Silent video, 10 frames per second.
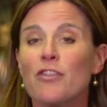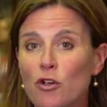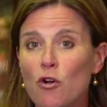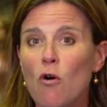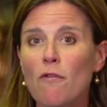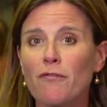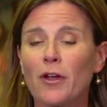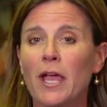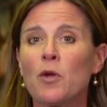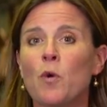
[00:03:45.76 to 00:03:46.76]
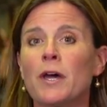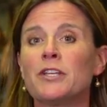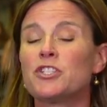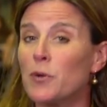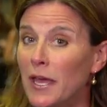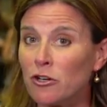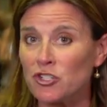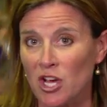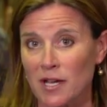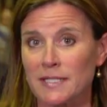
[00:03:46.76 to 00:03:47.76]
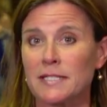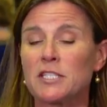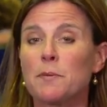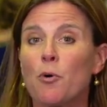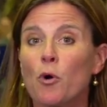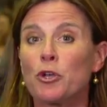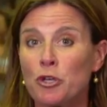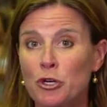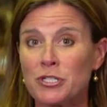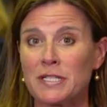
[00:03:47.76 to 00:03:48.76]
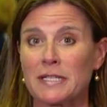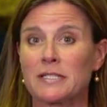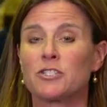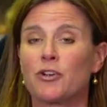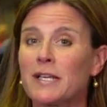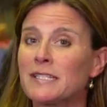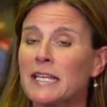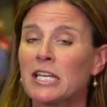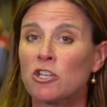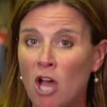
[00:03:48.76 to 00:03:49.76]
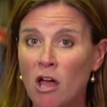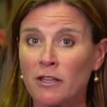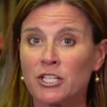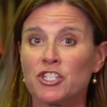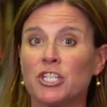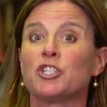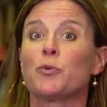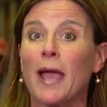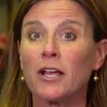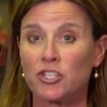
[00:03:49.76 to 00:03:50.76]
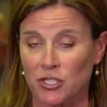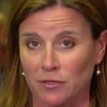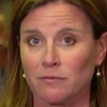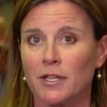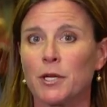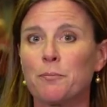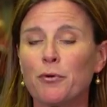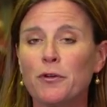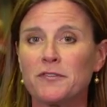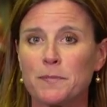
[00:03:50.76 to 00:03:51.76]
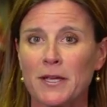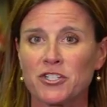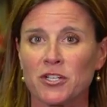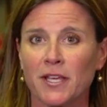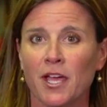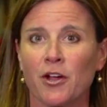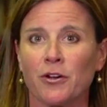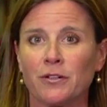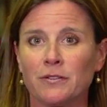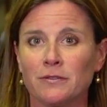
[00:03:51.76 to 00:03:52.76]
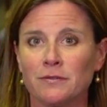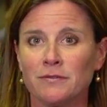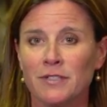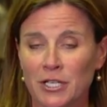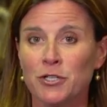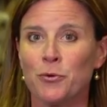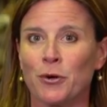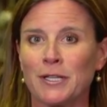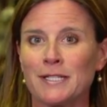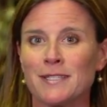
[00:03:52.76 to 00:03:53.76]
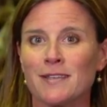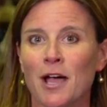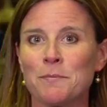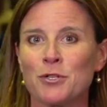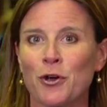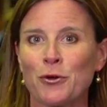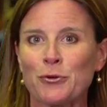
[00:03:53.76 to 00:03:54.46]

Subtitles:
The goal for AWHONN is to energize and support nurses, translating knowledge into action that improves patient care. In New Orleans, I'm Dawn